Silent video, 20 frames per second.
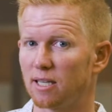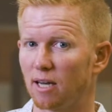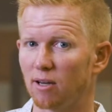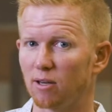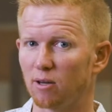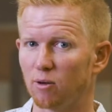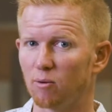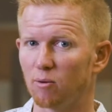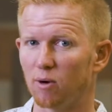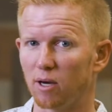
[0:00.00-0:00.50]

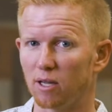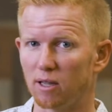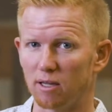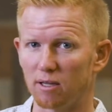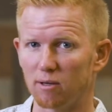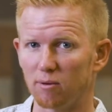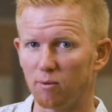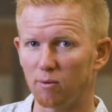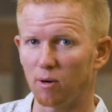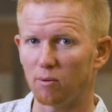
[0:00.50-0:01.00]
tell you what
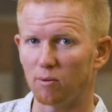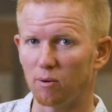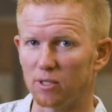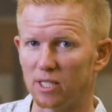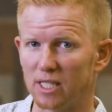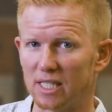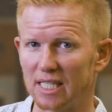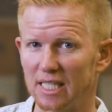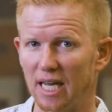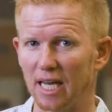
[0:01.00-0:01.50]

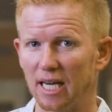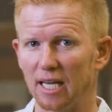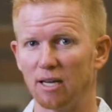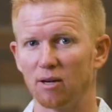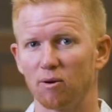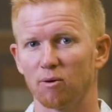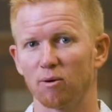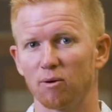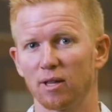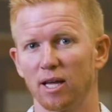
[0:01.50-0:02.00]
was
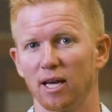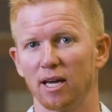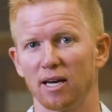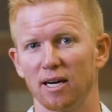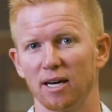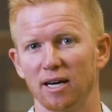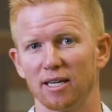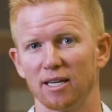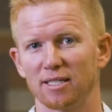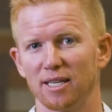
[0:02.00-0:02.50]
said, or
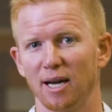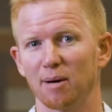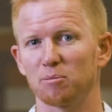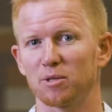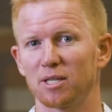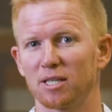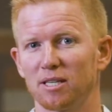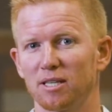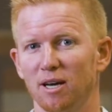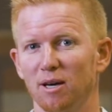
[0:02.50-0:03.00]
they
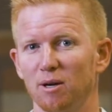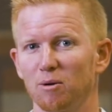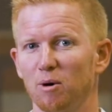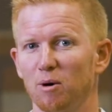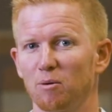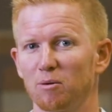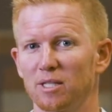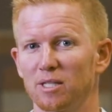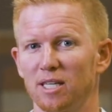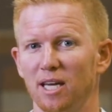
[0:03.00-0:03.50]
attempt to tell you
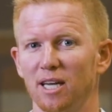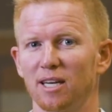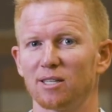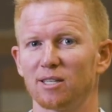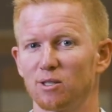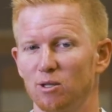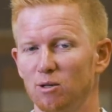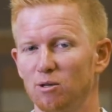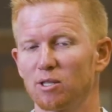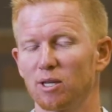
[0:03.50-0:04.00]
what was said, and
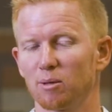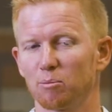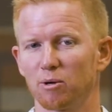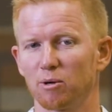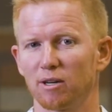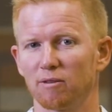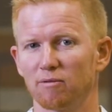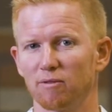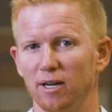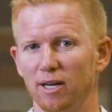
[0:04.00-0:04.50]
it's usually
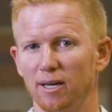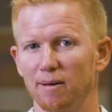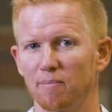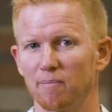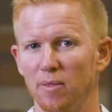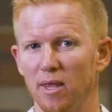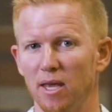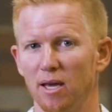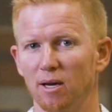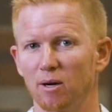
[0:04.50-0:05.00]
pretty funny.
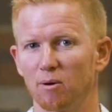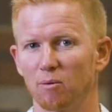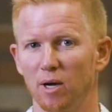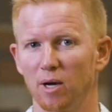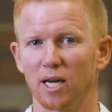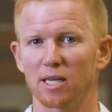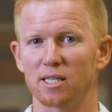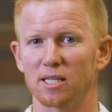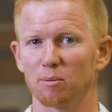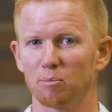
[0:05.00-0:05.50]

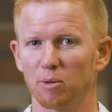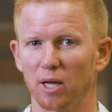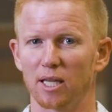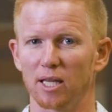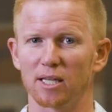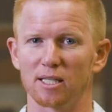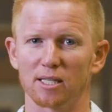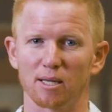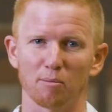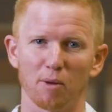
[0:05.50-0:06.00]
We actually play
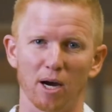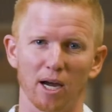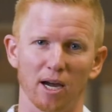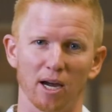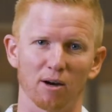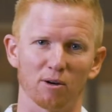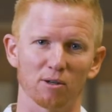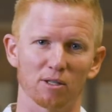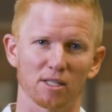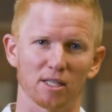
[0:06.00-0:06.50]
this at my
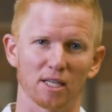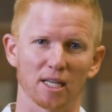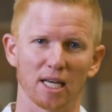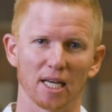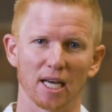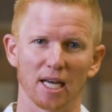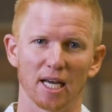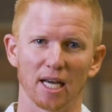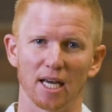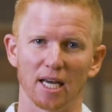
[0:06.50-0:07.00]
house.
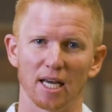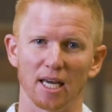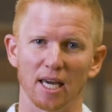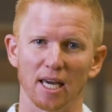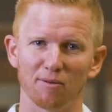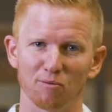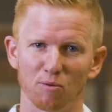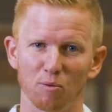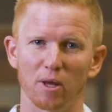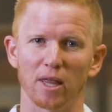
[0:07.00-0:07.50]

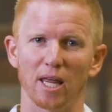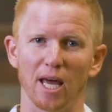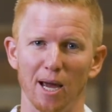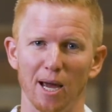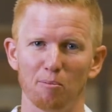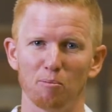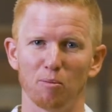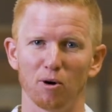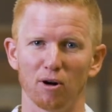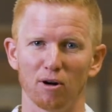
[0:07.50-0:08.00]
Even with
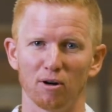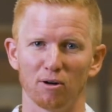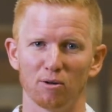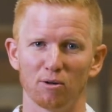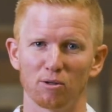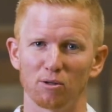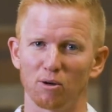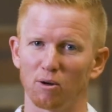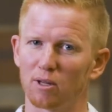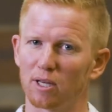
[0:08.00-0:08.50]
Ember,
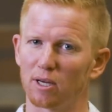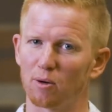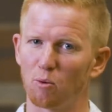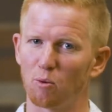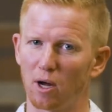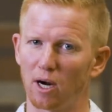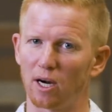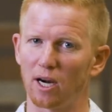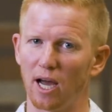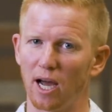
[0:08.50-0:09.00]
who's only
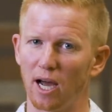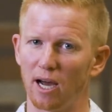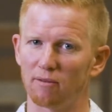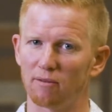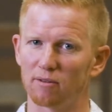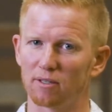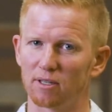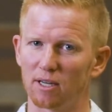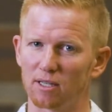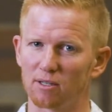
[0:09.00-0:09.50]

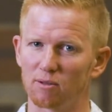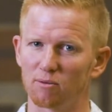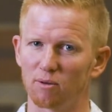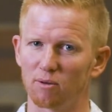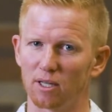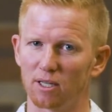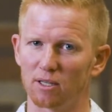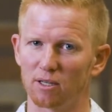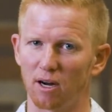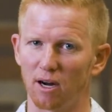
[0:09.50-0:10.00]
1.5 and doesn't
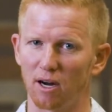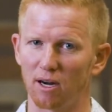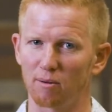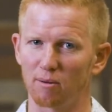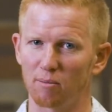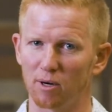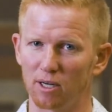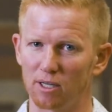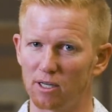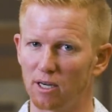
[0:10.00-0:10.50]
really
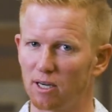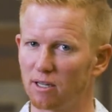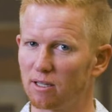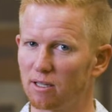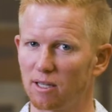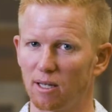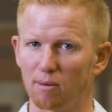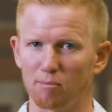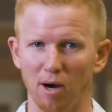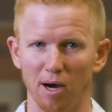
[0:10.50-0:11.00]
talk much
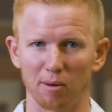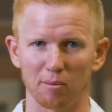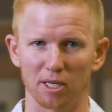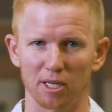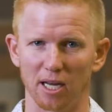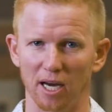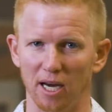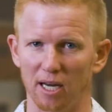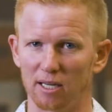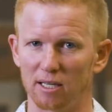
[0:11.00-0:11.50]
other than mommy,
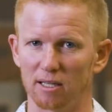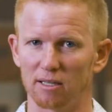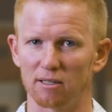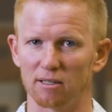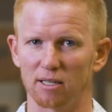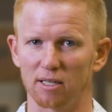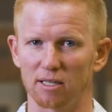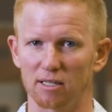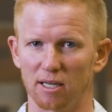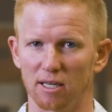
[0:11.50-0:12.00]
daddy,
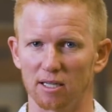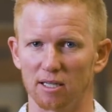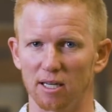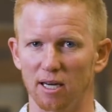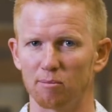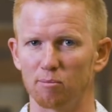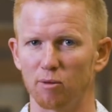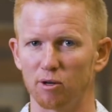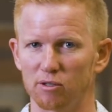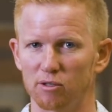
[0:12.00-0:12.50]
things like
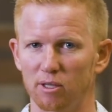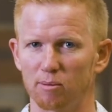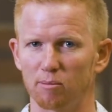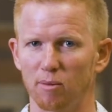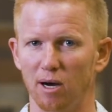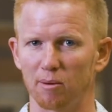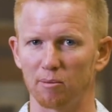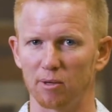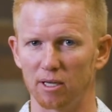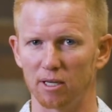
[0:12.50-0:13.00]
that, mostly
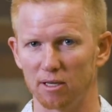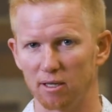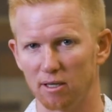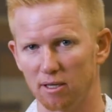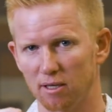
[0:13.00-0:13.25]
mommy, a